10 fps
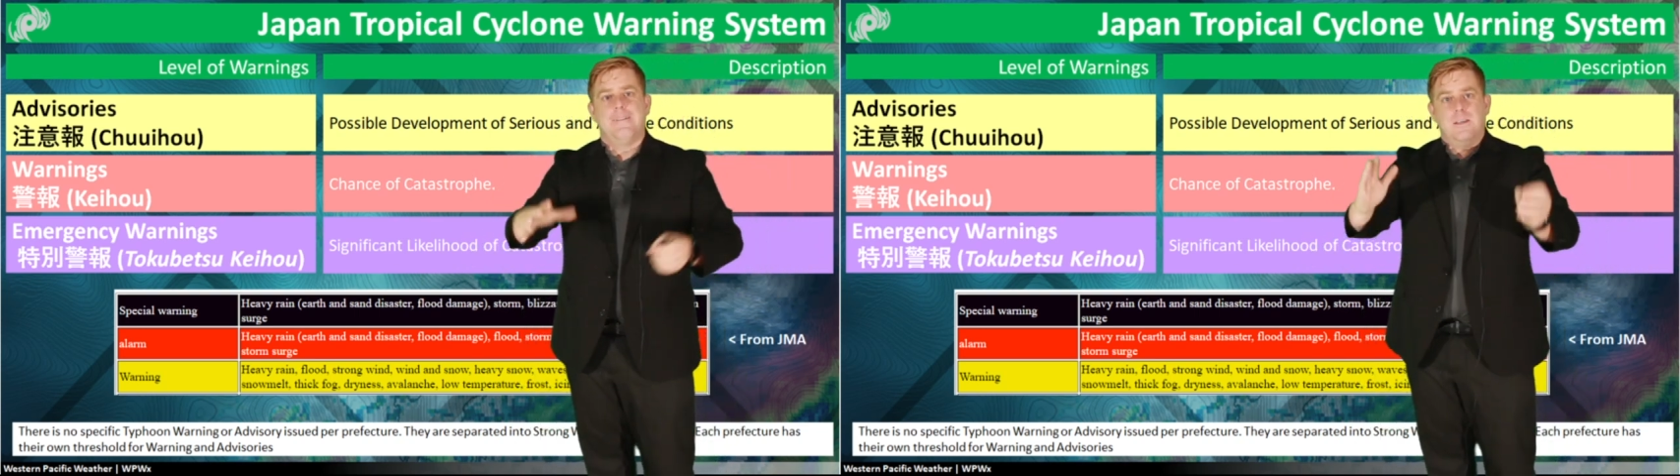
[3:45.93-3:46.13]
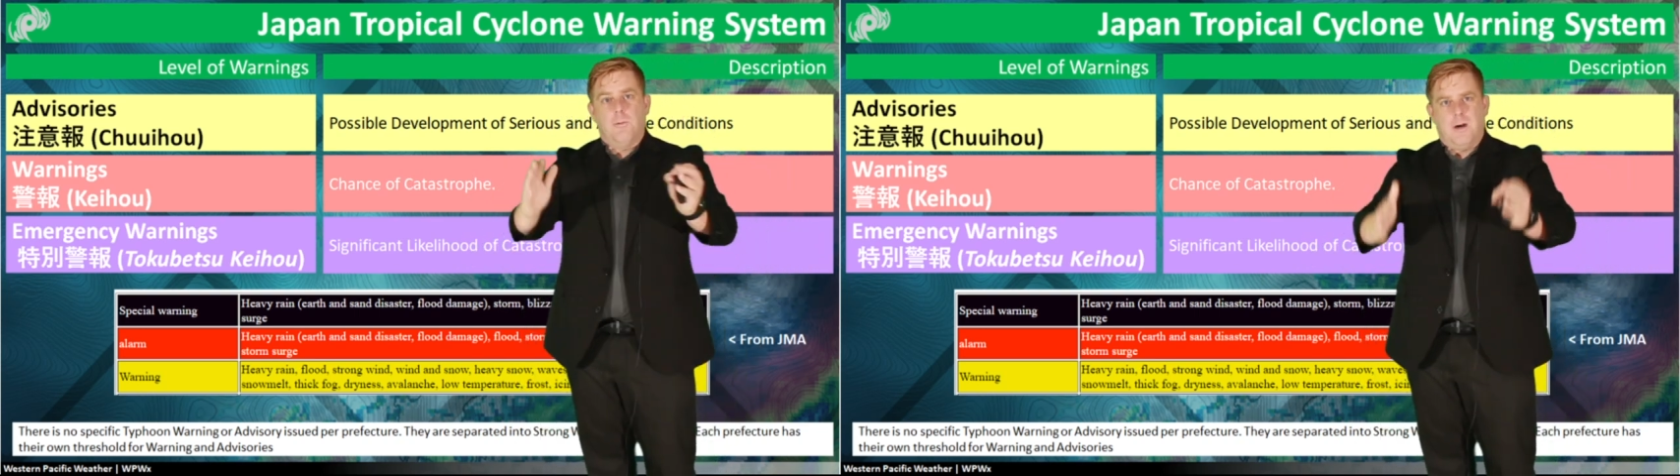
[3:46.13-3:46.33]

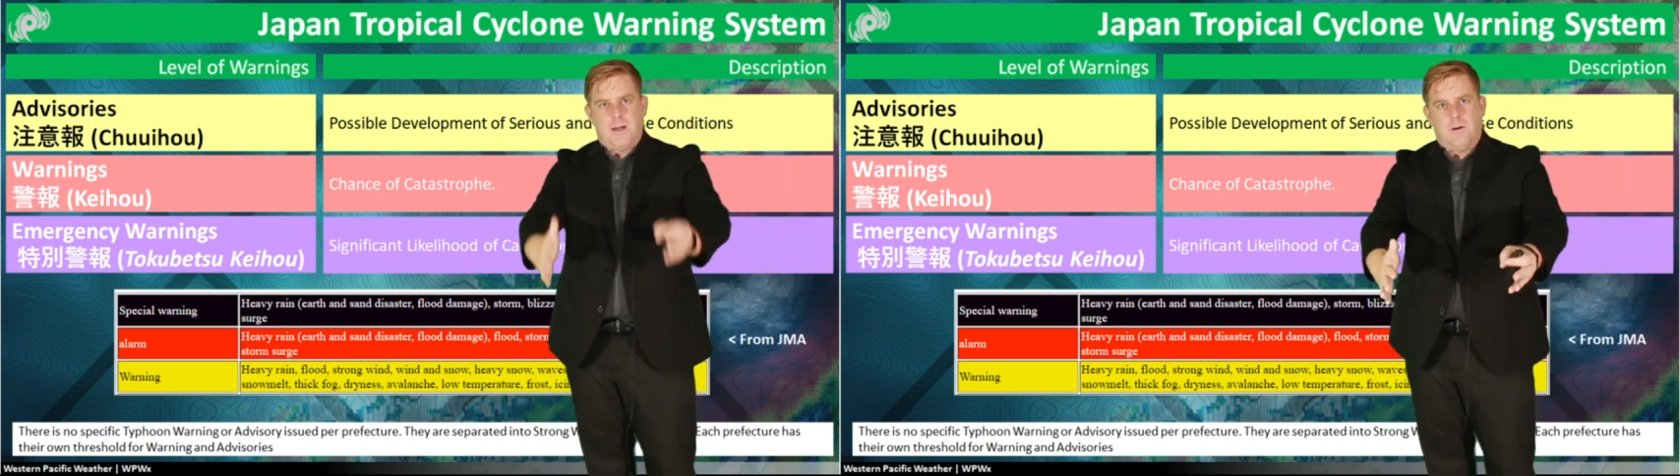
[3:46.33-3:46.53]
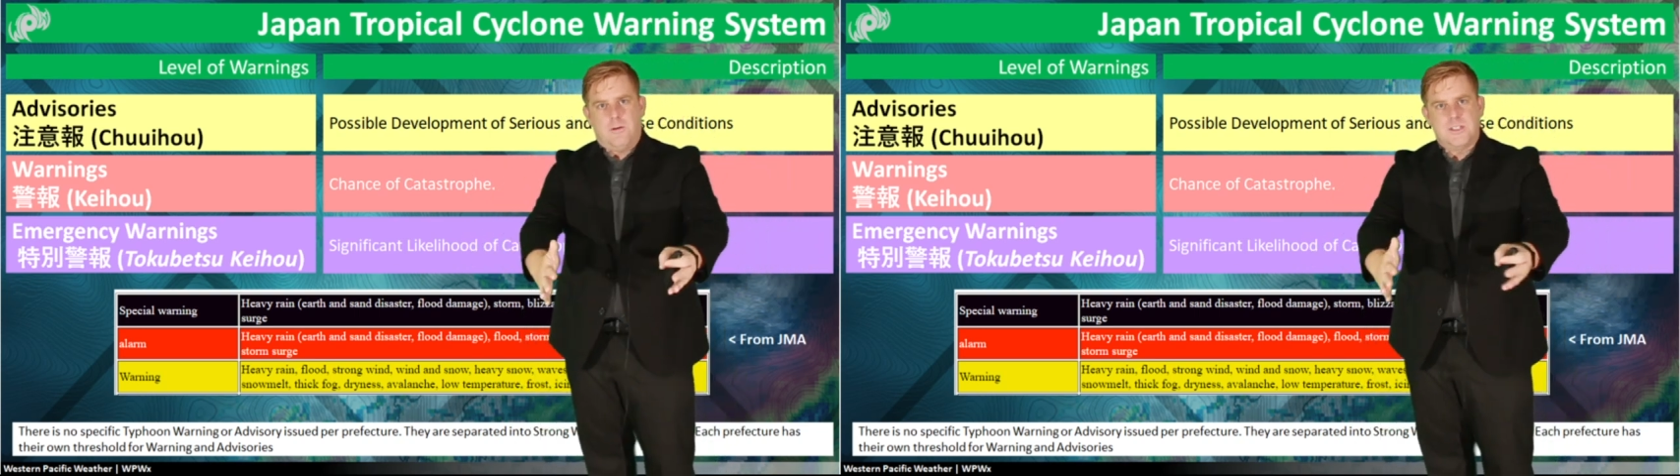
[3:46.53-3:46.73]
you want
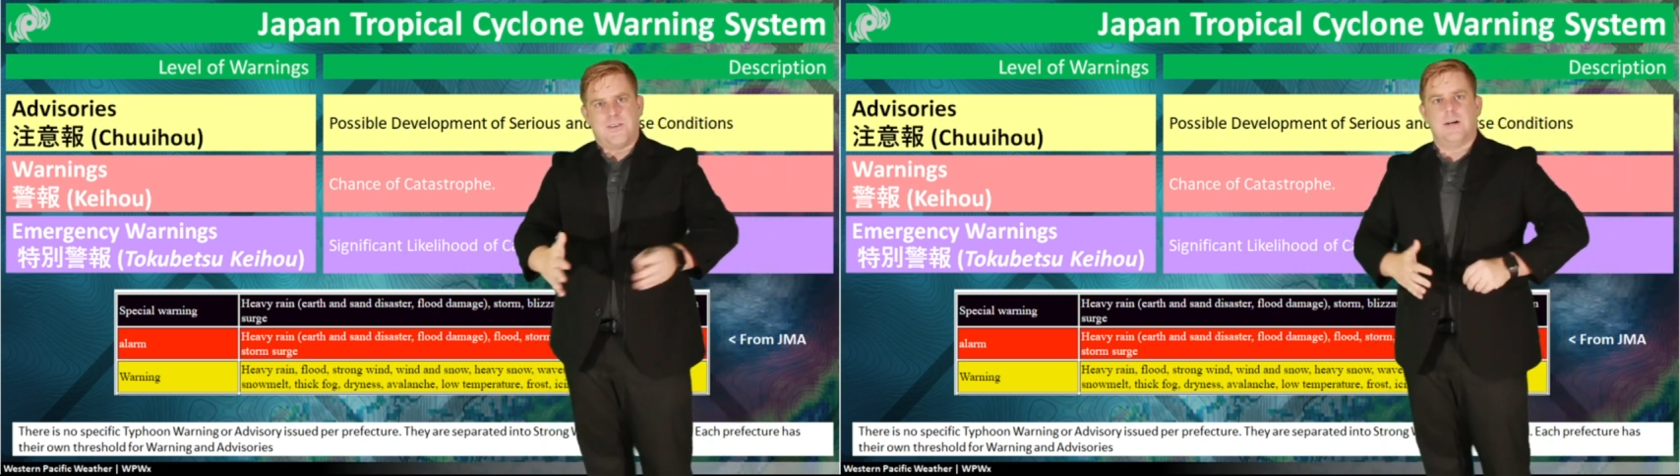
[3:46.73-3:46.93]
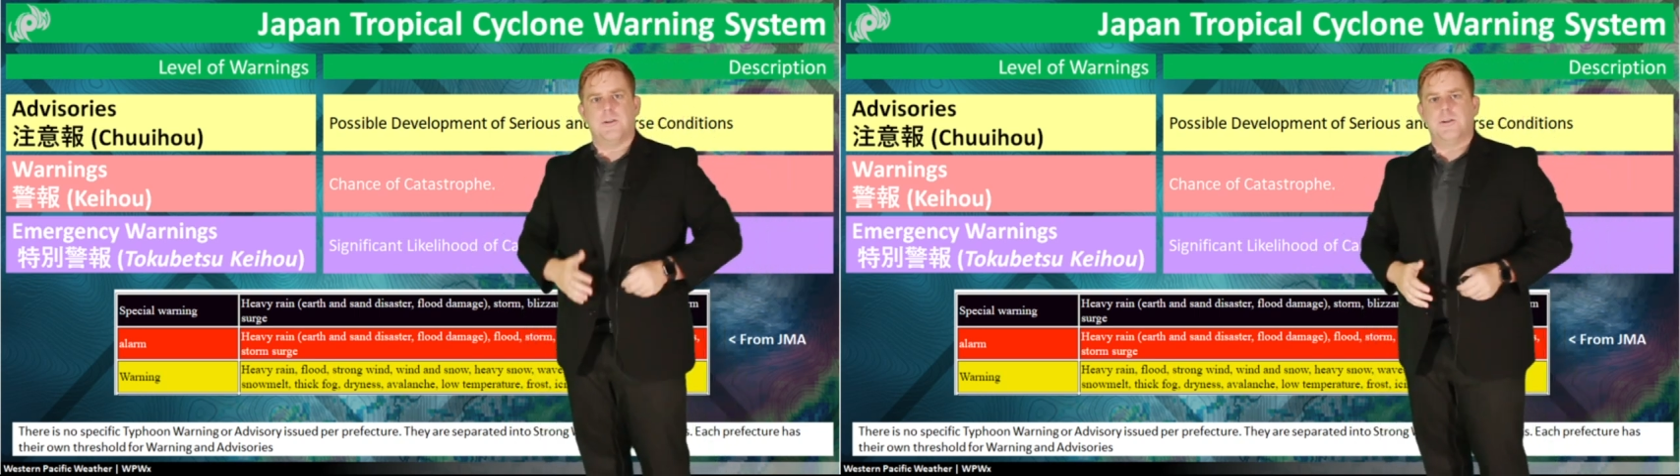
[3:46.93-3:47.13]
to always
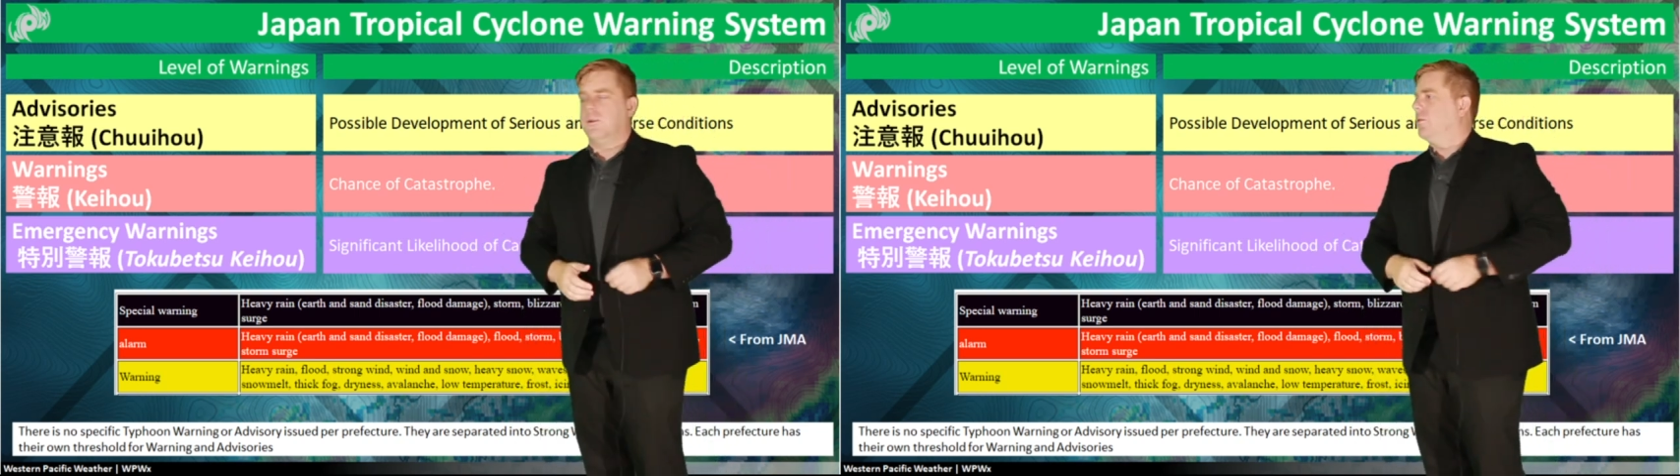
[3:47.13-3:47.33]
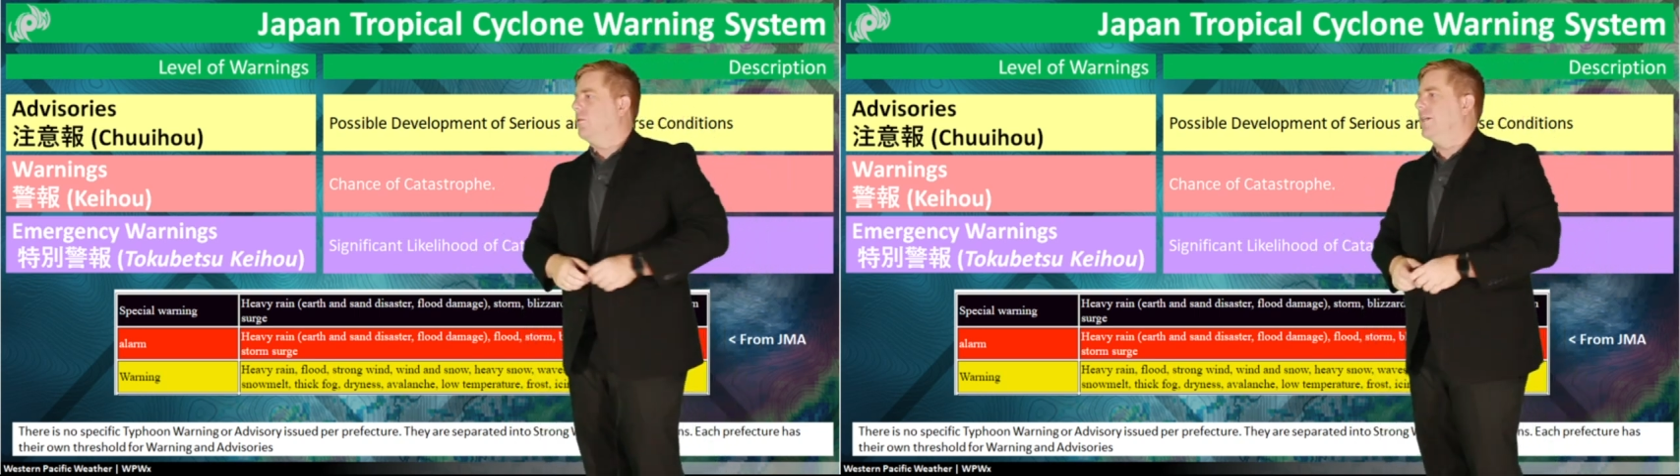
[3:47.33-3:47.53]
follow your
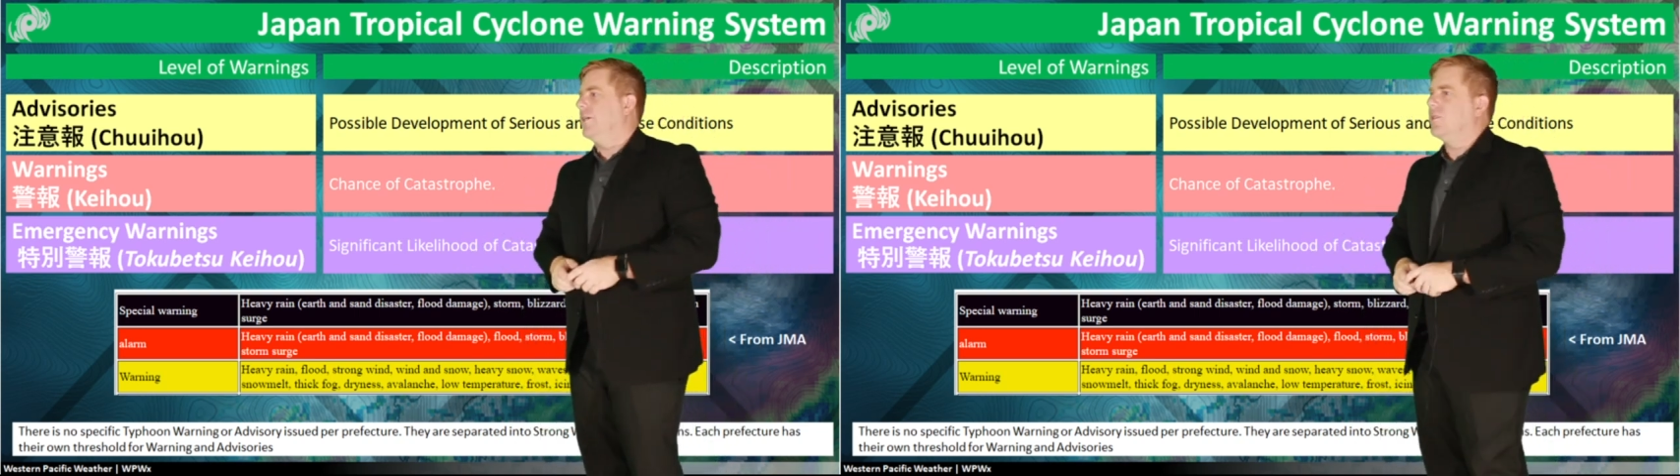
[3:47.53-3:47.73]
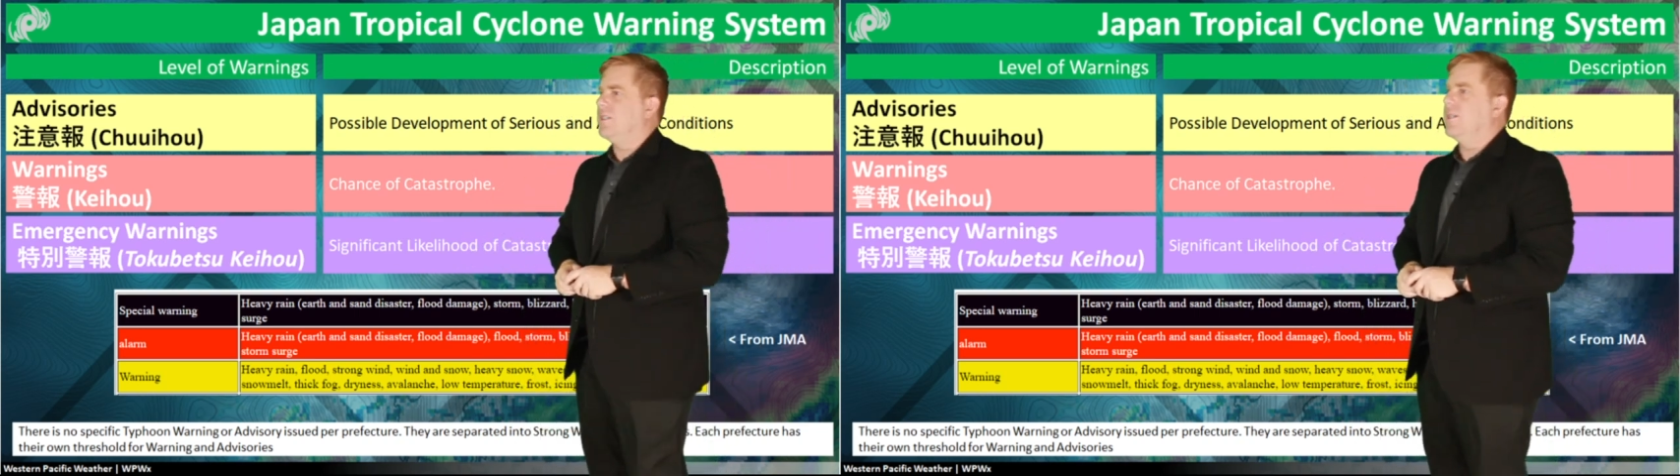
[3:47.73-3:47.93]
local
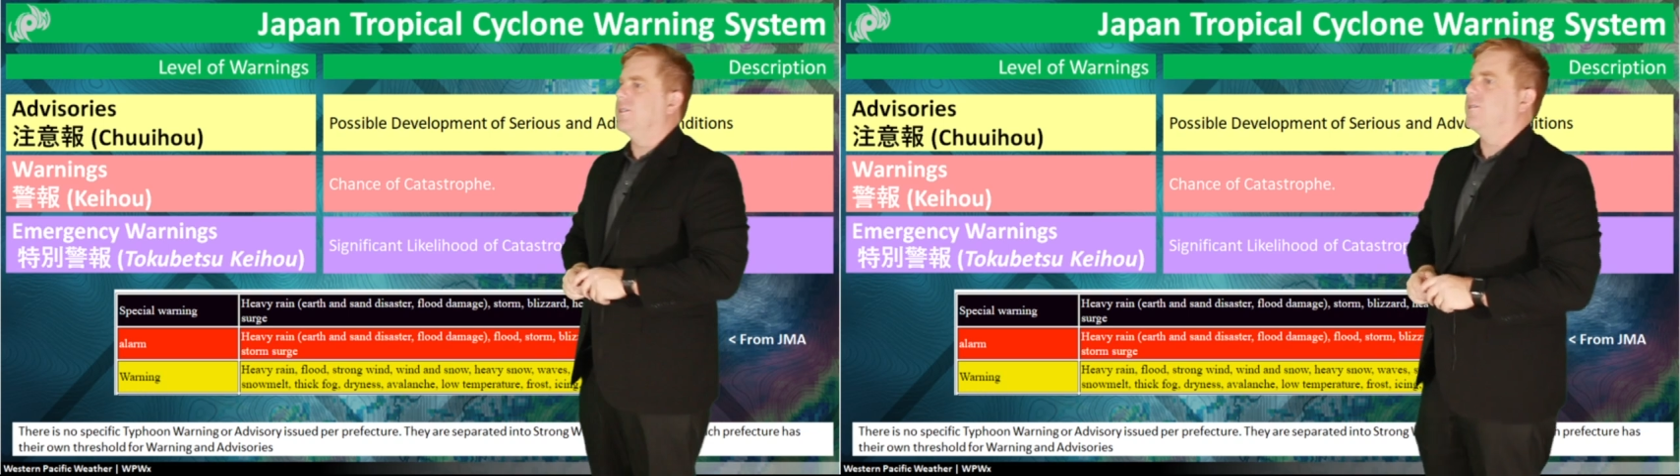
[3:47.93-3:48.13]
agencies.